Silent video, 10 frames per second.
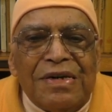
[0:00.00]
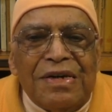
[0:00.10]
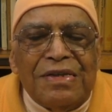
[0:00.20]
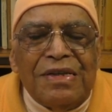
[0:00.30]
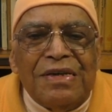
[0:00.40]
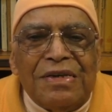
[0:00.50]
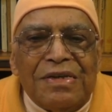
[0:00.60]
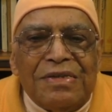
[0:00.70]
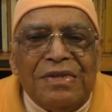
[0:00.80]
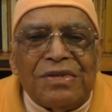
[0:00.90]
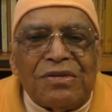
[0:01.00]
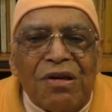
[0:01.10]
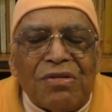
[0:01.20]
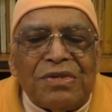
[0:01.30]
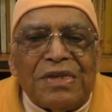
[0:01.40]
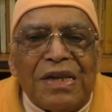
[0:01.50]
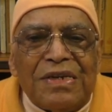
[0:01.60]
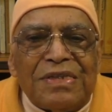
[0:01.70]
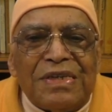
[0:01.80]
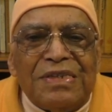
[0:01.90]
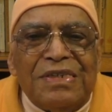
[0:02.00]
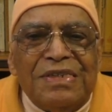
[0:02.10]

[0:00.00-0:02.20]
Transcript: And then this cloth seller said,